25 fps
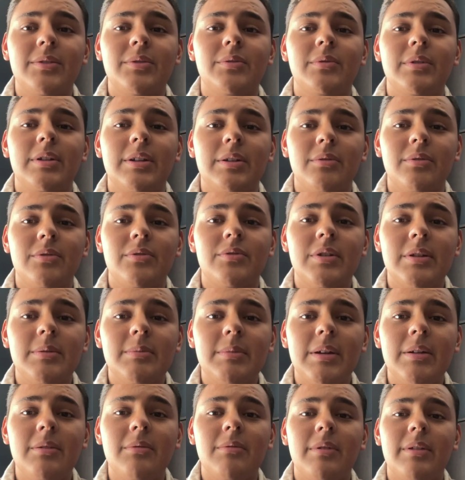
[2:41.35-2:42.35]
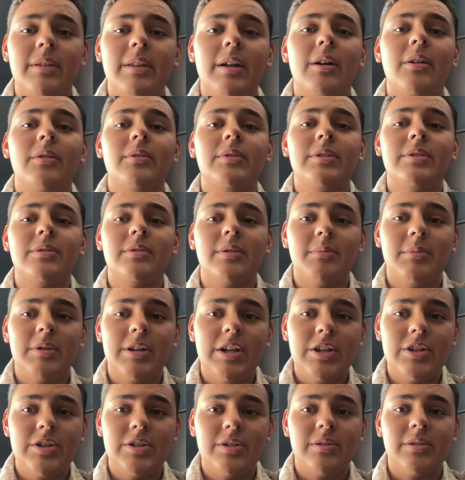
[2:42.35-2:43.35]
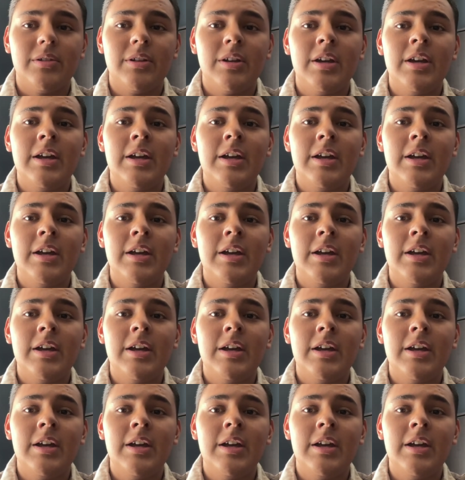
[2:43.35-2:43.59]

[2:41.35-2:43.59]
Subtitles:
to equal treatment without discrimination.